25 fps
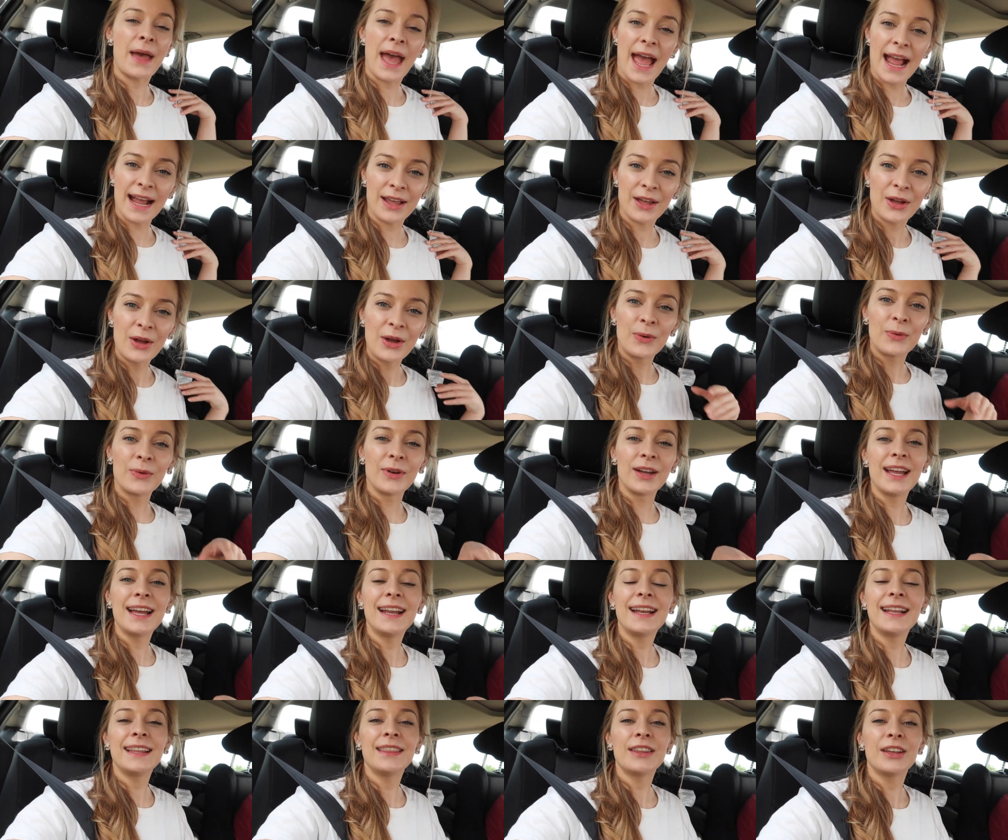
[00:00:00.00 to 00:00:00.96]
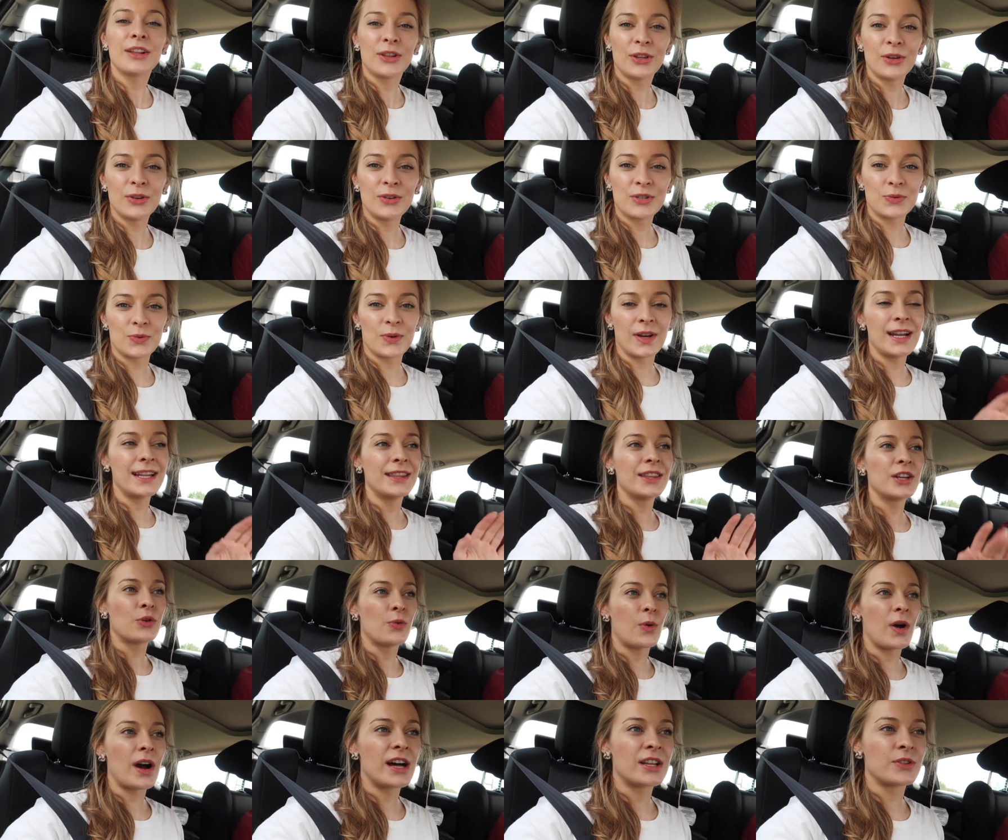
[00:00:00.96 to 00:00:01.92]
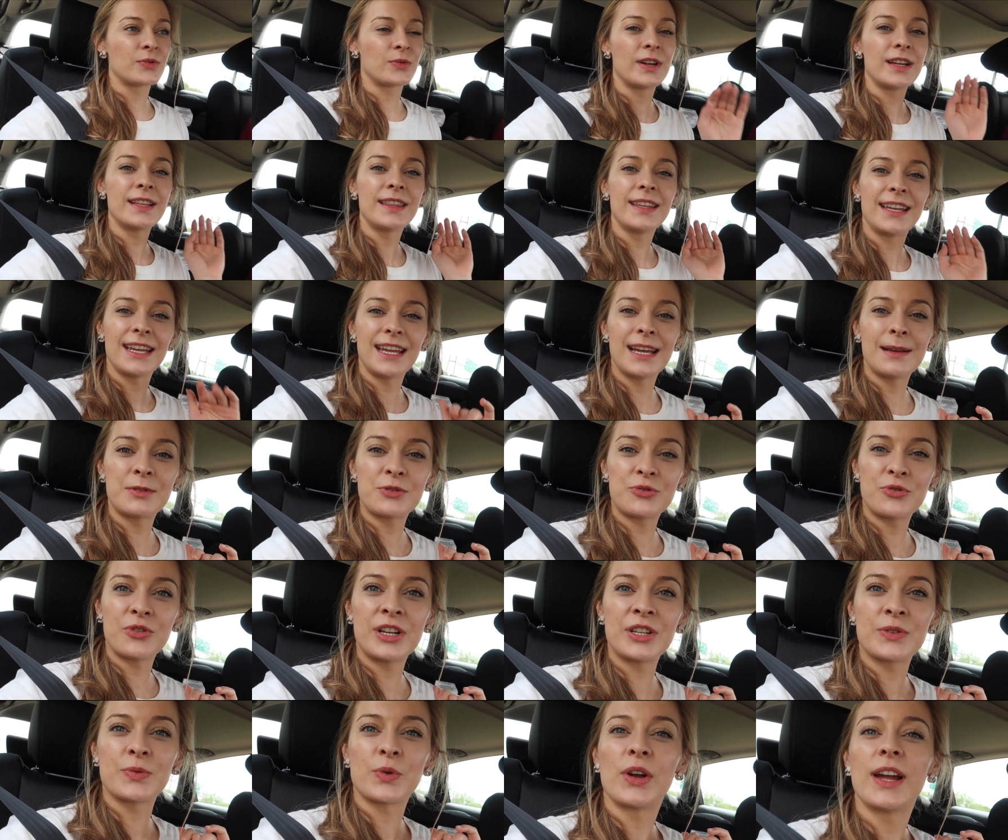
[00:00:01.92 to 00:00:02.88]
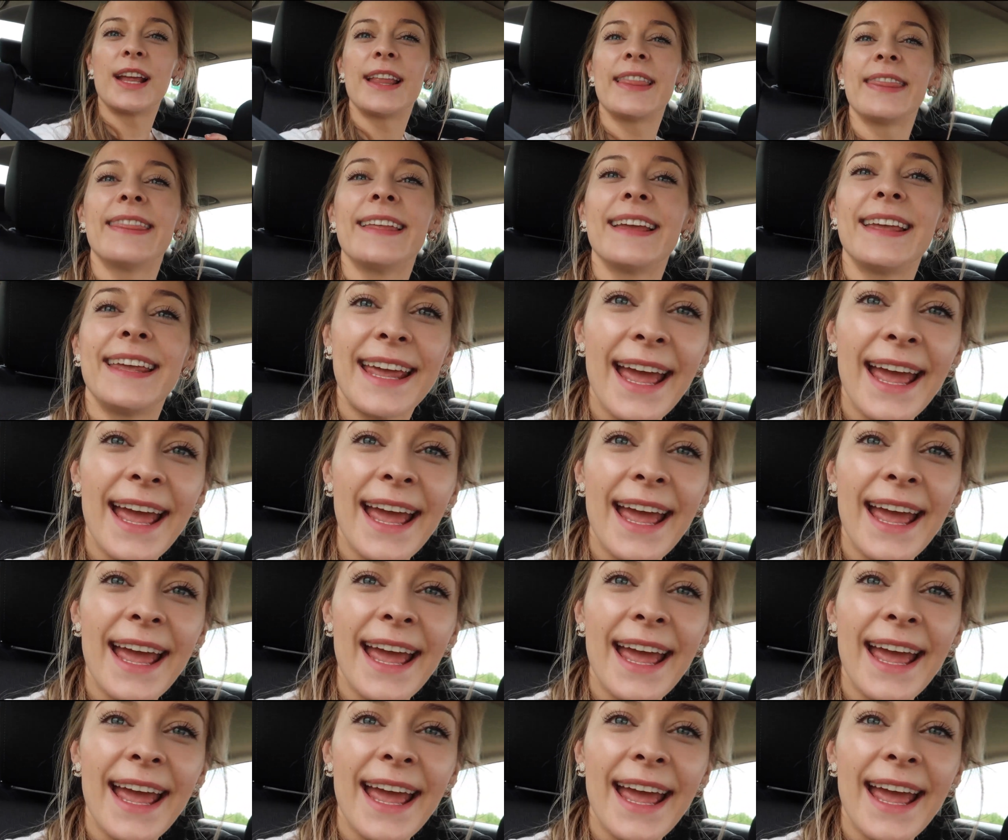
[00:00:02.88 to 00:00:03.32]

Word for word: back we're hitting the glutes we're hitting the quads we're hitting the hamstrings we're hitting the